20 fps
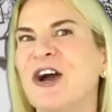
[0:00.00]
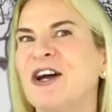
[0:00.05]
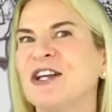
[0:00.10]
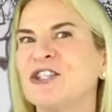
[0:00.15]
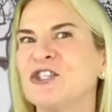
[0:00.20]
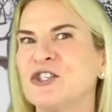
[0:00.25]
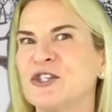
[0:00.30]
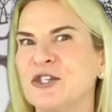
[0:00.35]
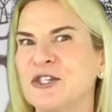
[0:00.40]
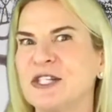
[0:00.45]

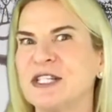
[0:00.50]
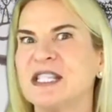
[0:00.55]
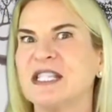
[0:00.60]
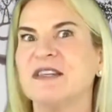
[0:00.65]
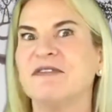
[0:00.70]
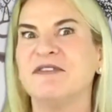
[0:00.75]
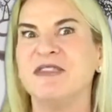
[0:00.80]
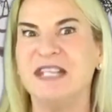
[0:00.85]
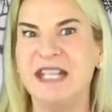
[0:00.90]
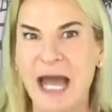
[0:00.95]

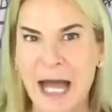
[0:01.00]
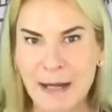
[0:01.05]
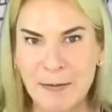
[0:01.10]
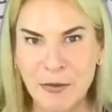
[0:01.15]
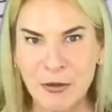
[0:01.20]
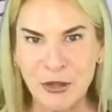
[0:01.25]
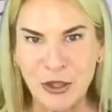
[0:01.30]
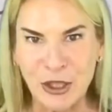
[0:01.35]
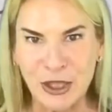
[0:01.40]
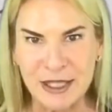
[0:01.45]
alternative
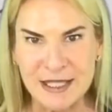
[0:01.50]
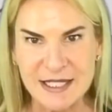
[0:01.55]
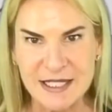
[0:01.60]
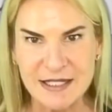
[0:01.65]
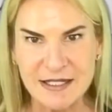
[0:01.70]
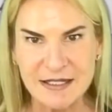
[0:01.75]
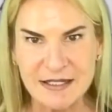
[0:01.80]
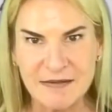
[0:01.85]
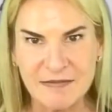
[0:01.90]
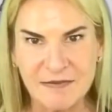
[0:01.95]

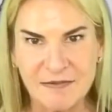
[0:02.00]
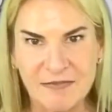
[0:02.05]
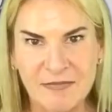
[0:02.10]
neighborhoods.